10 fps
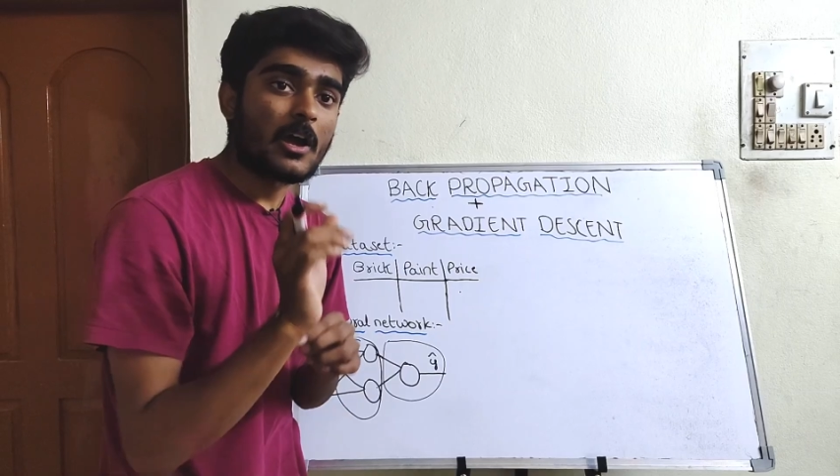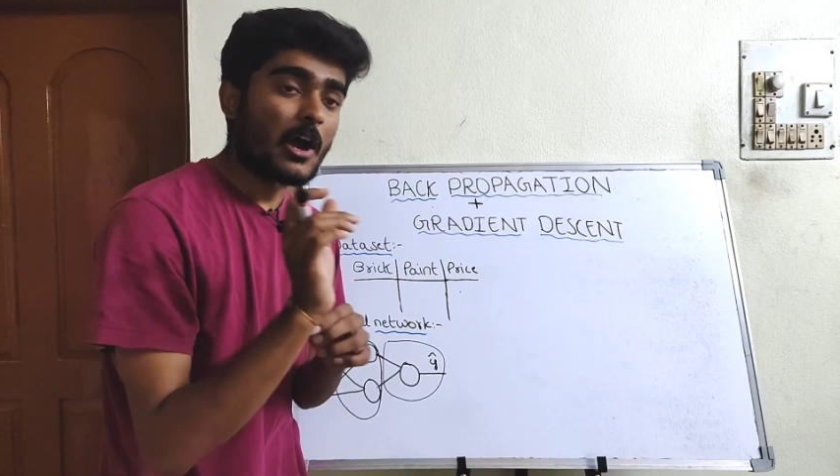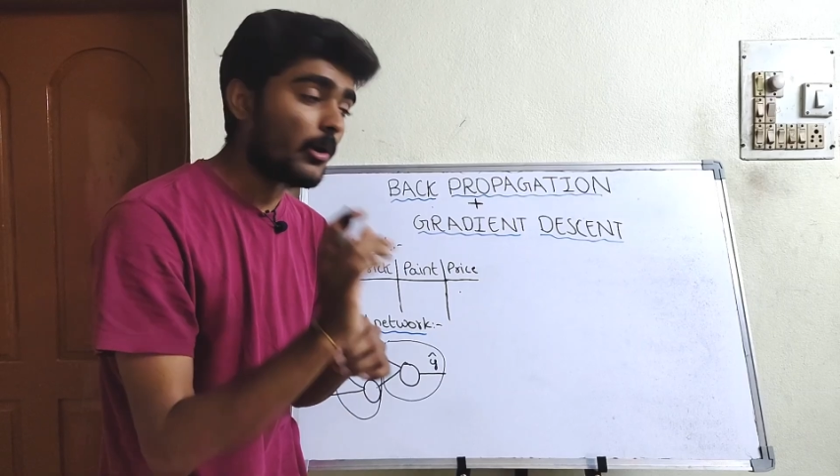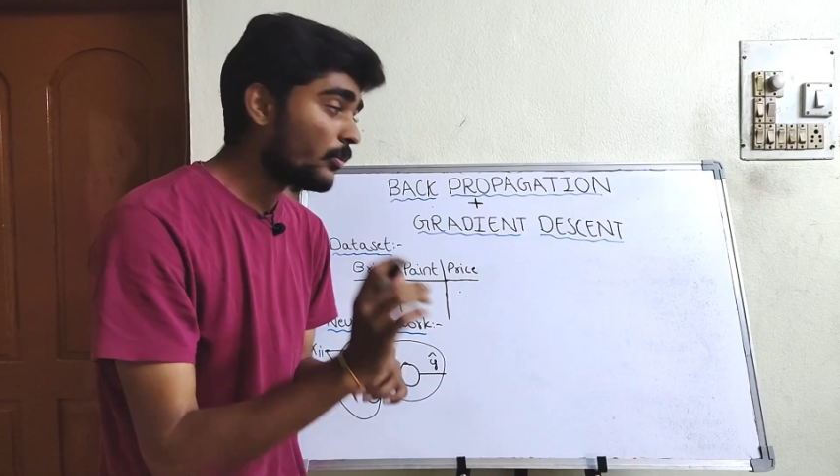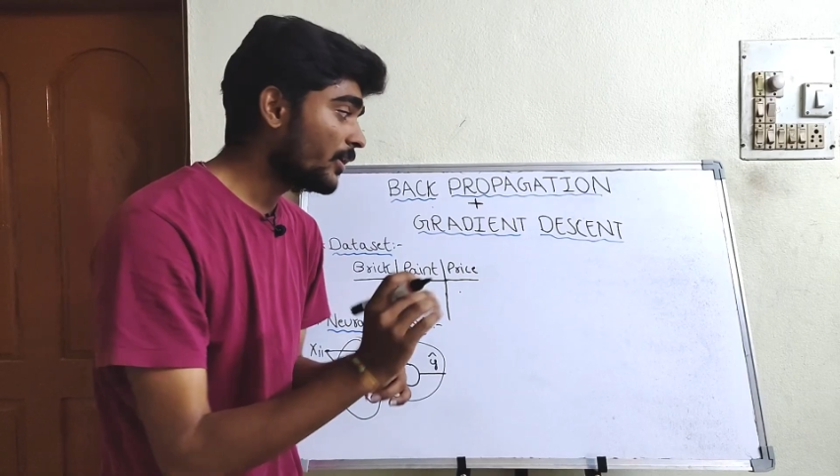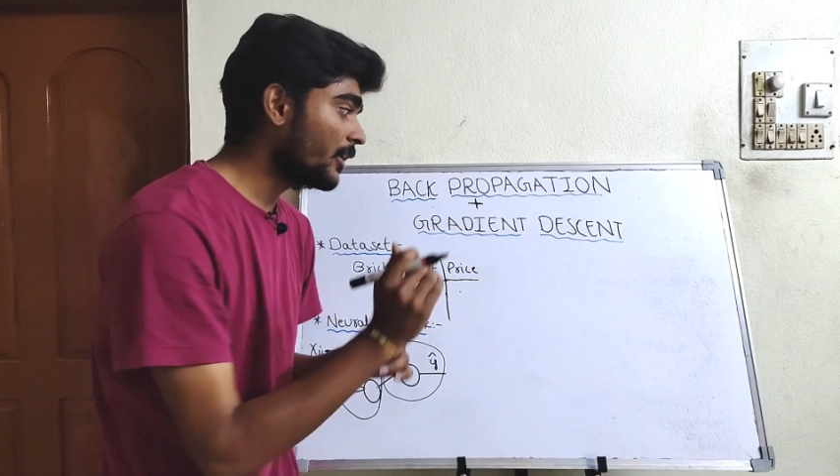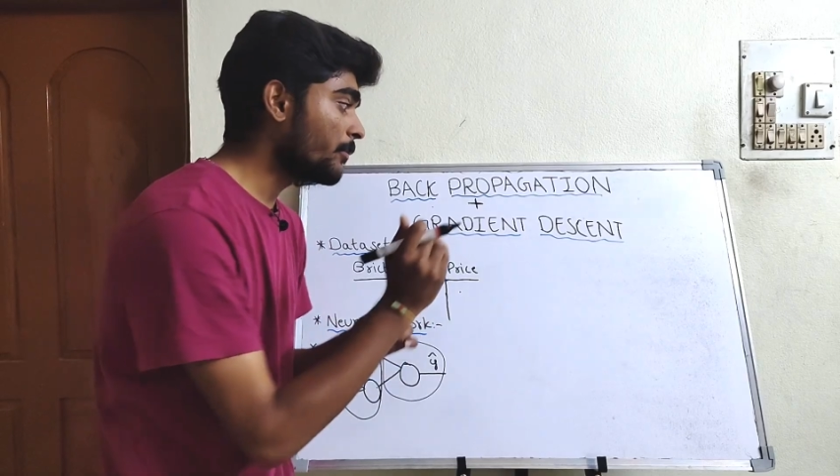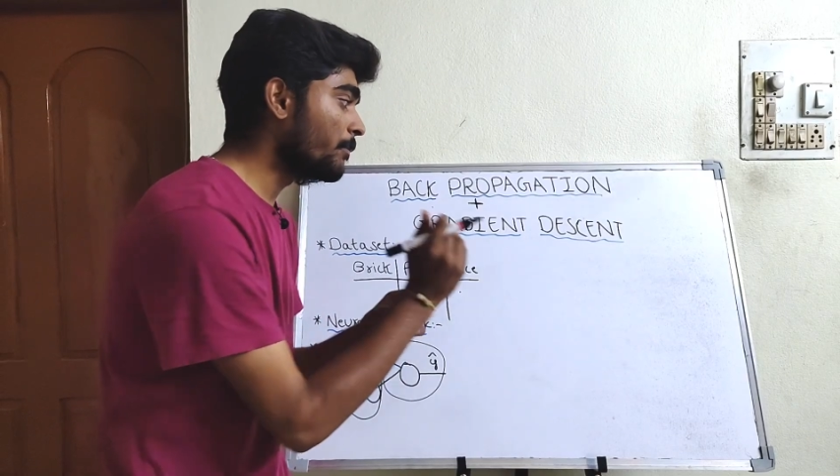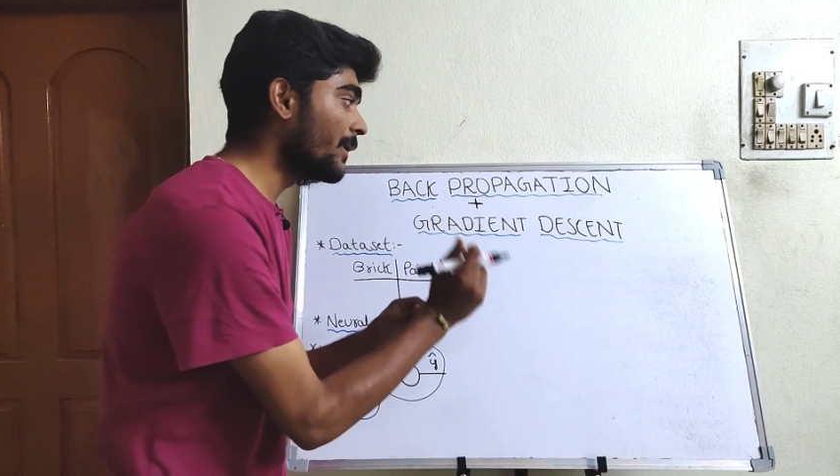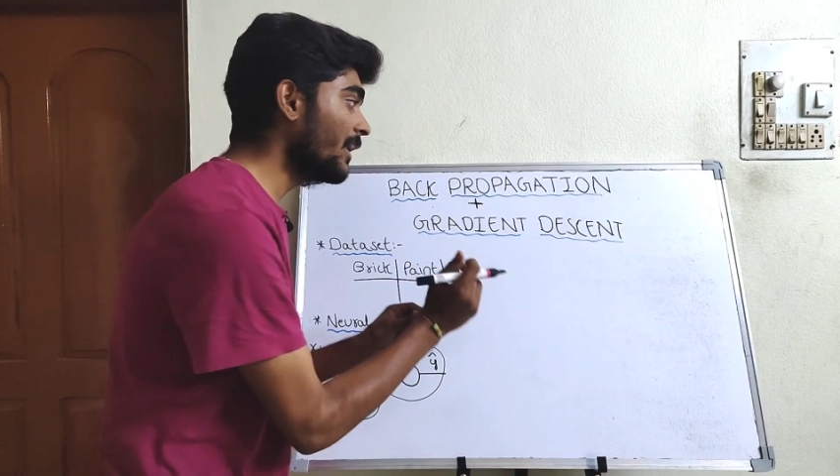how we
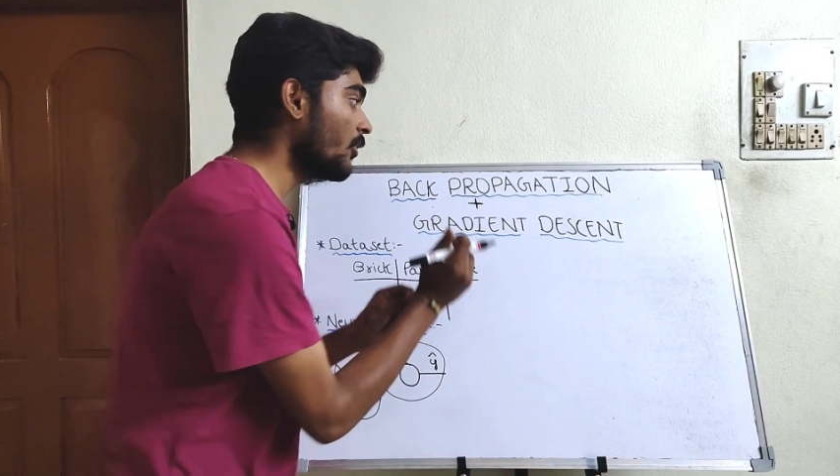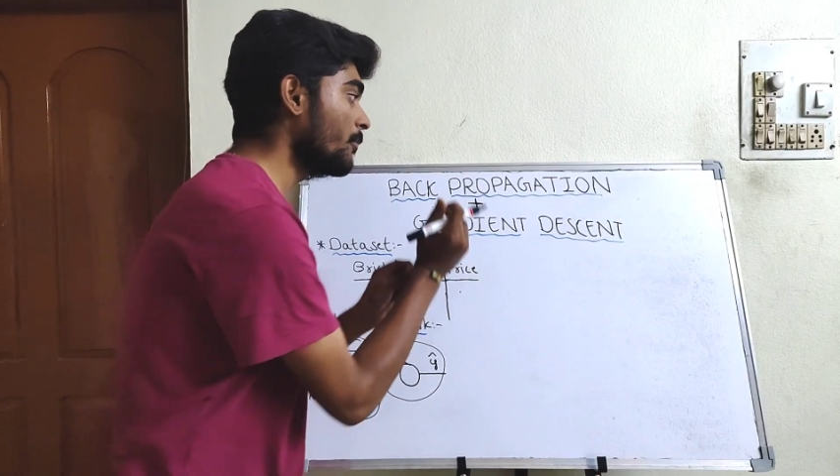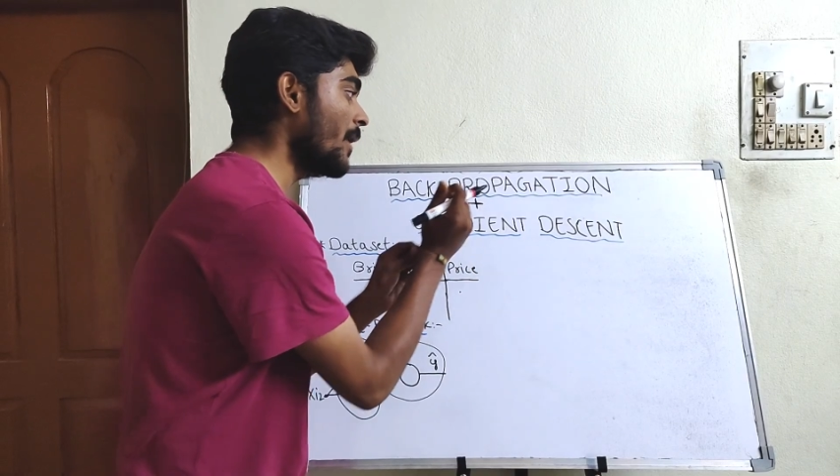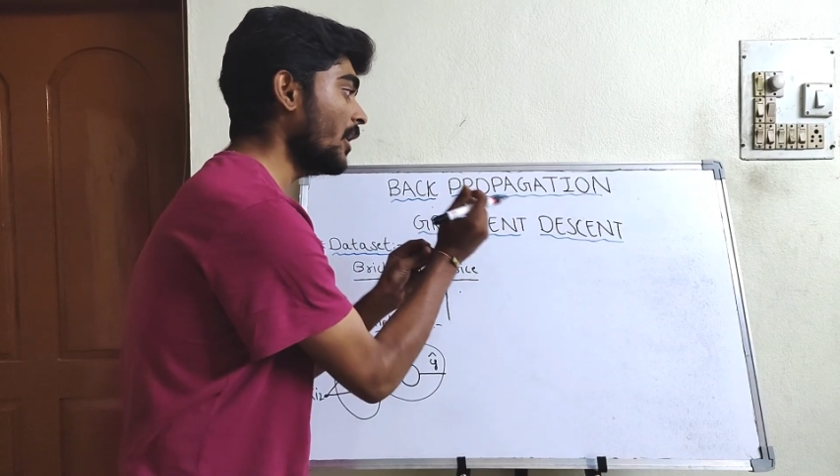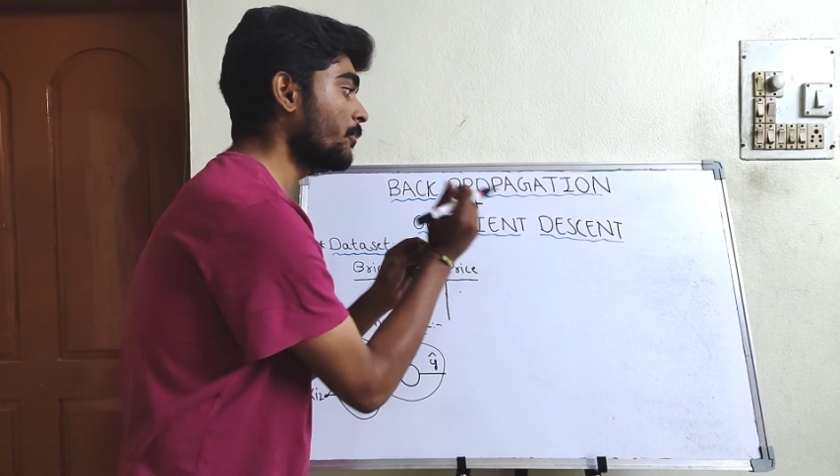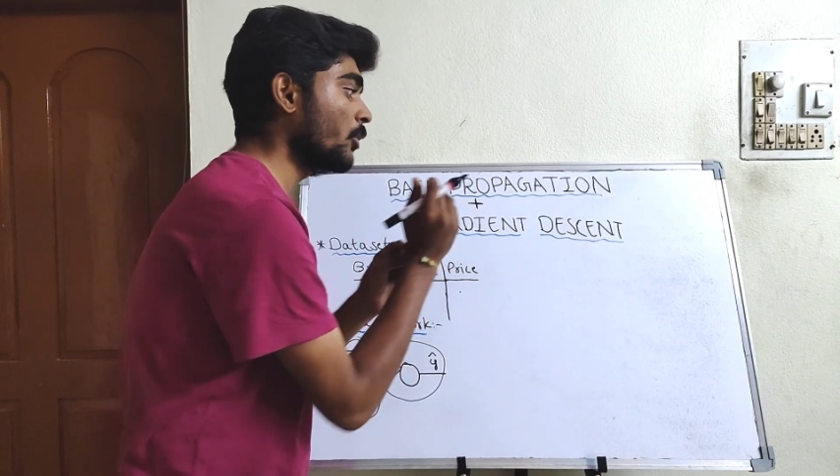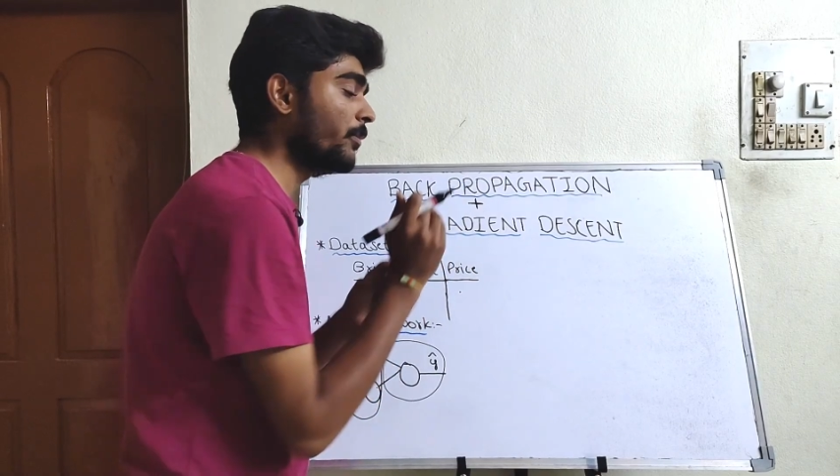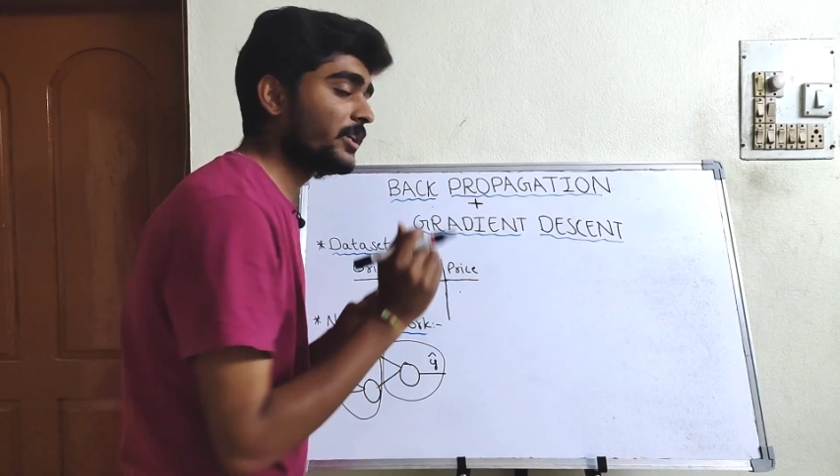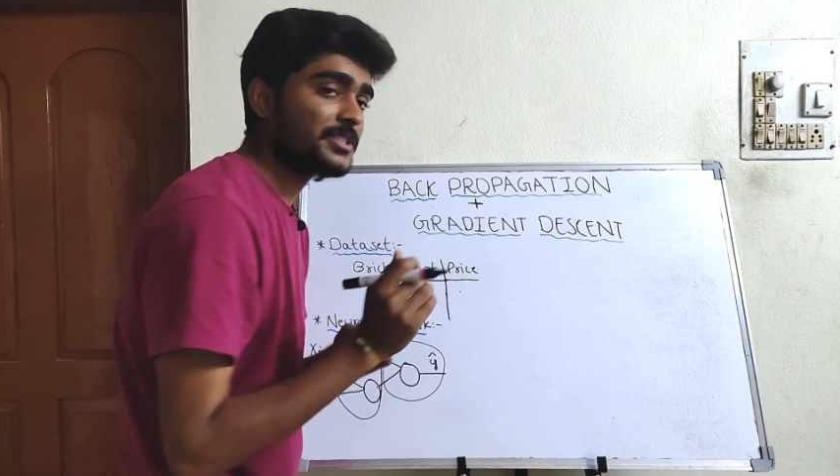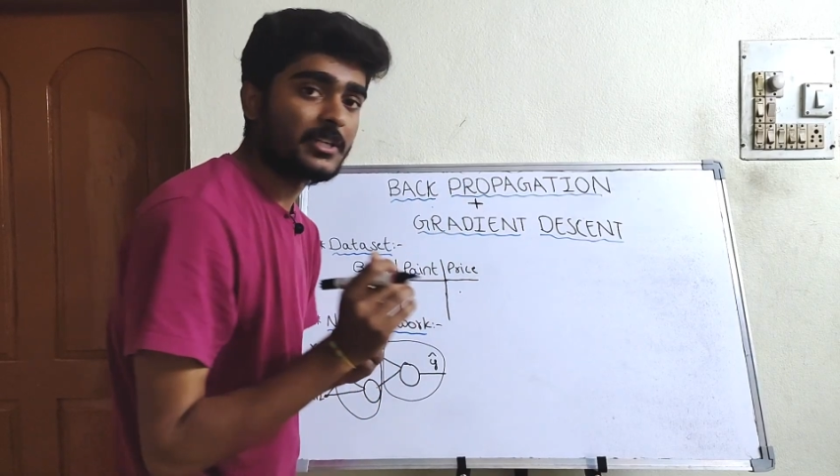can build our
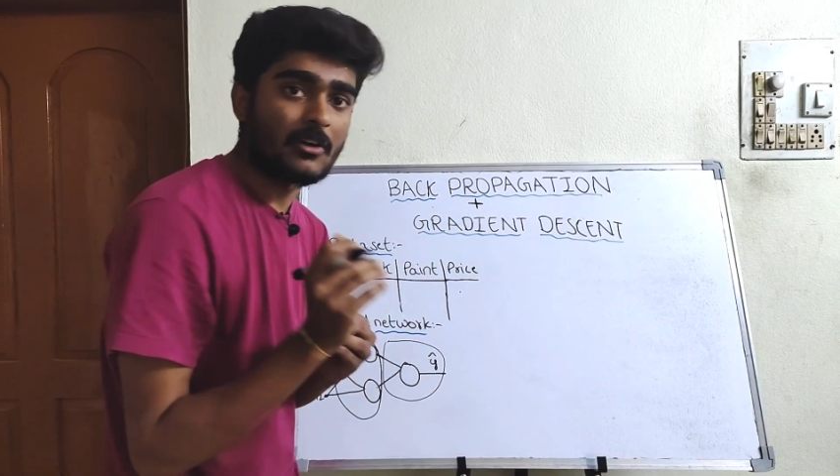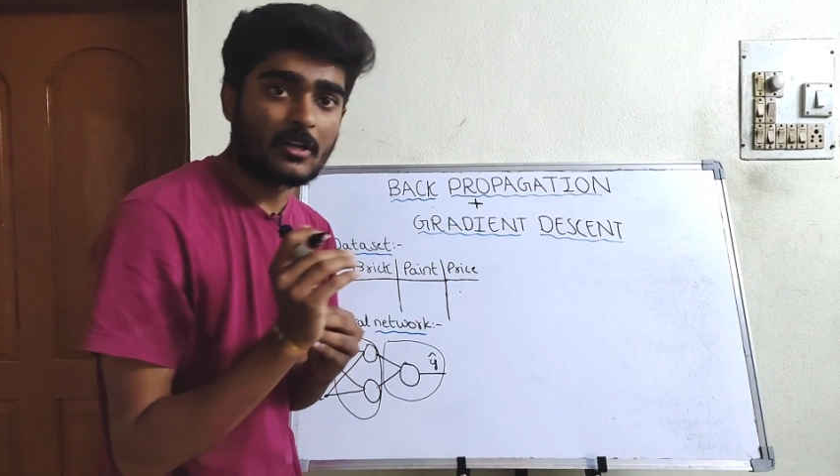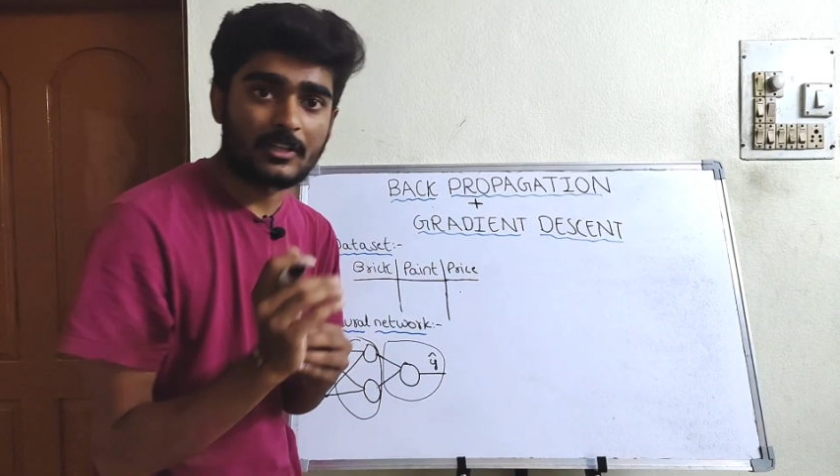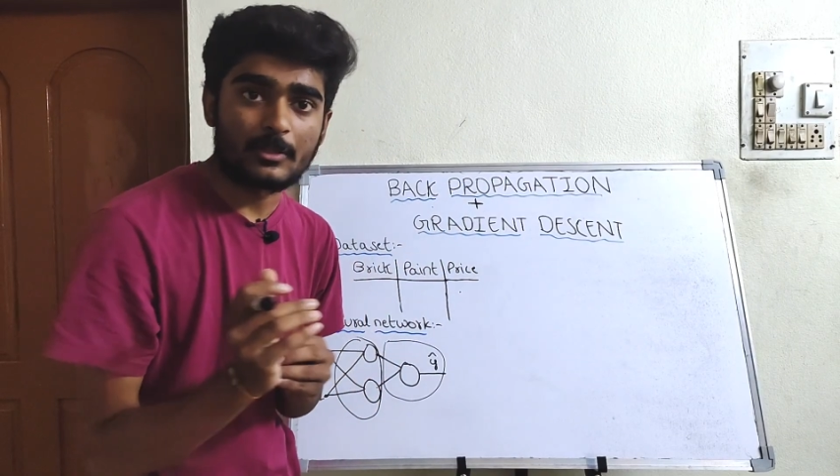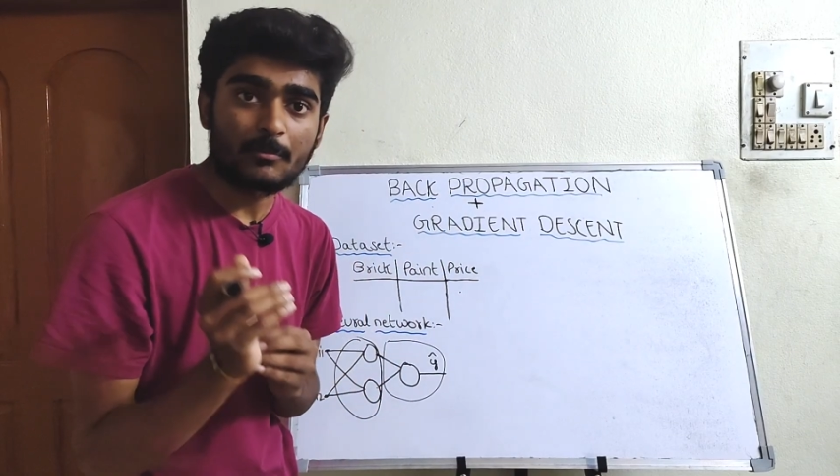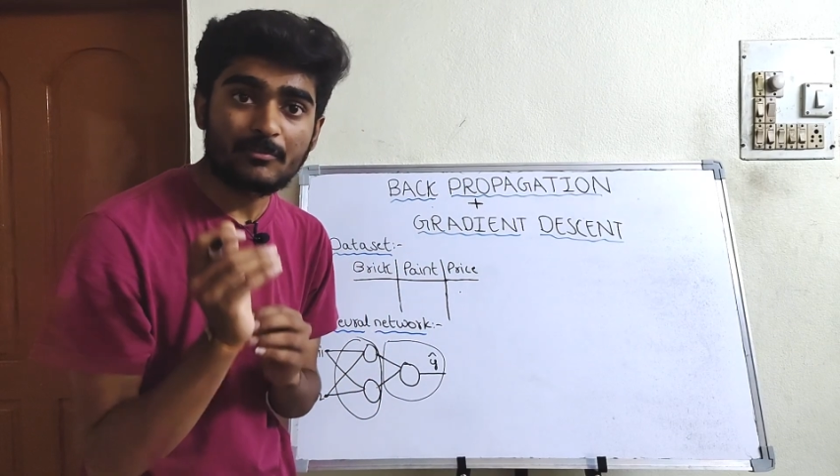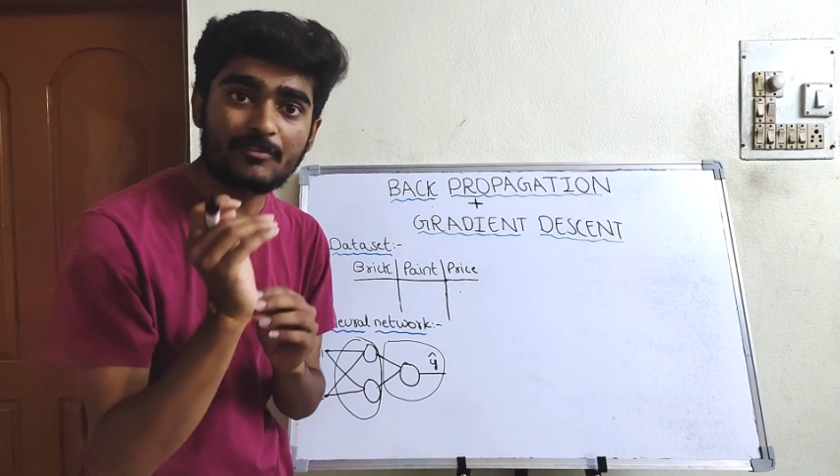backpropagation algorithm